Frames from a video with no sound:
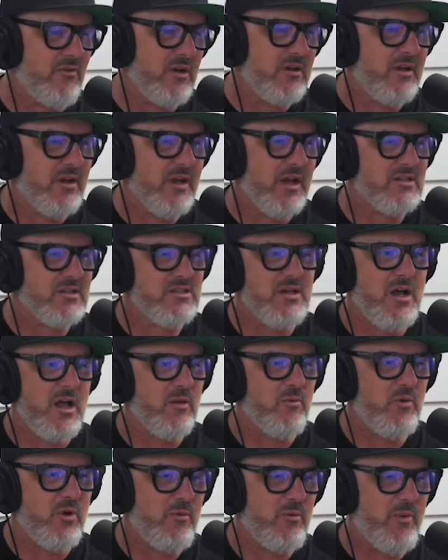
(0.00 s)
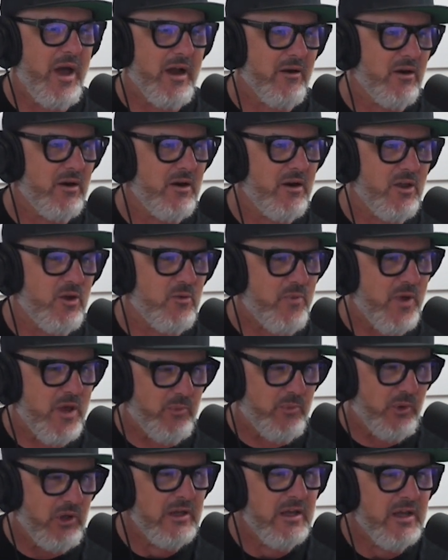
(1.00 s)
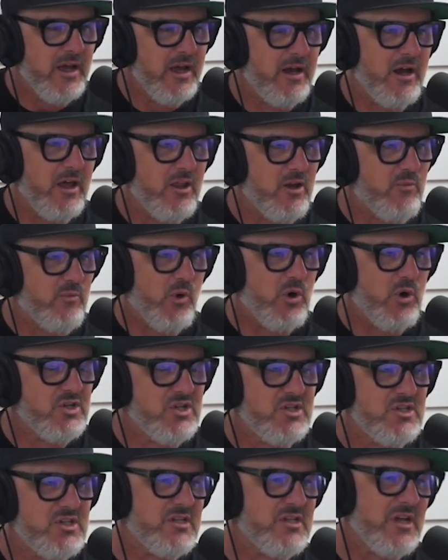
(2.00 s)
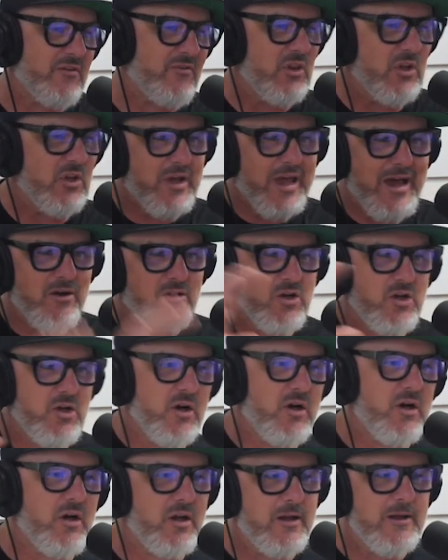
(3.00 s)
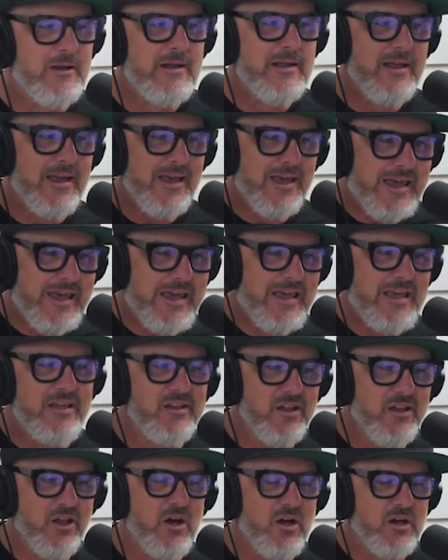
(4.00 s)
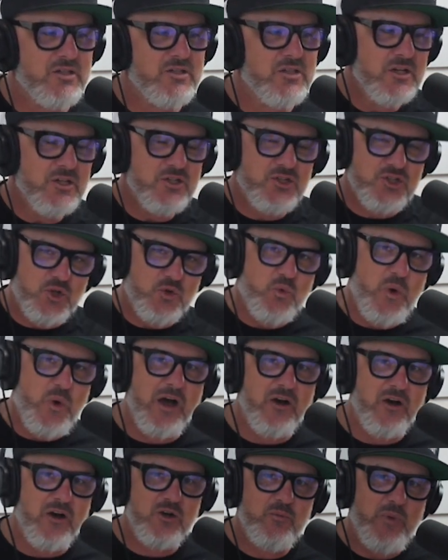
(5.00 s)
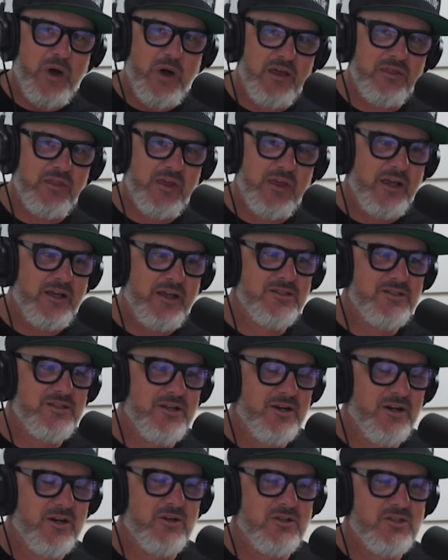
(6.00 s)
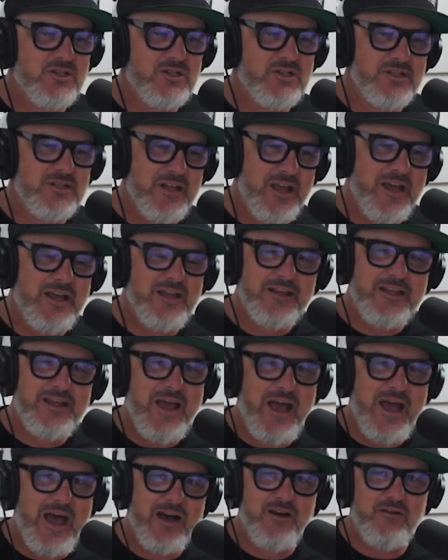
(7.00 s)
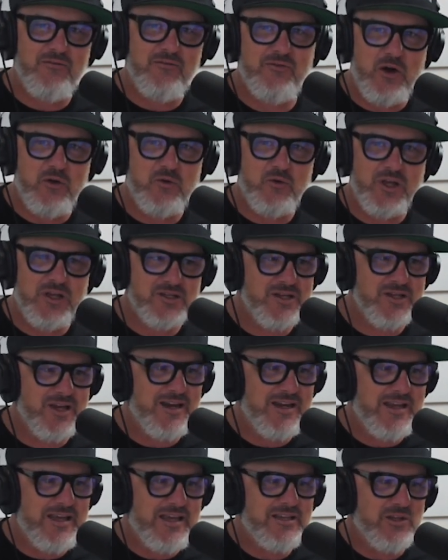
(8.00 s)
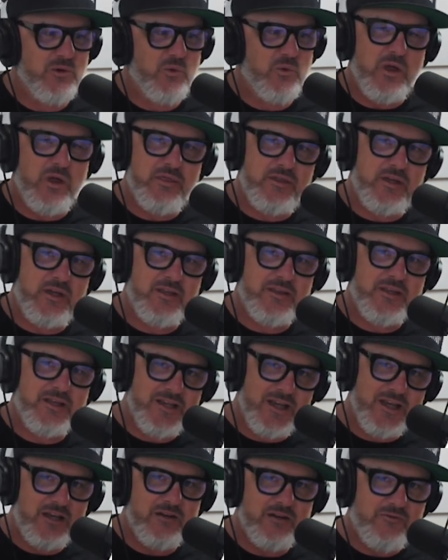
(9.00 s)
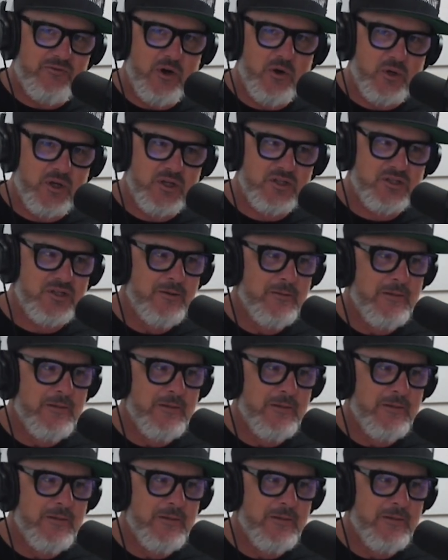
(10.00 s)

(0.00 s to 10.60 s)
and you got Solomon in the background and other people and other Porsches and stuff. And look how good he looks surrounded by things that are slightly out of focus, and he's the one thing that's in focus.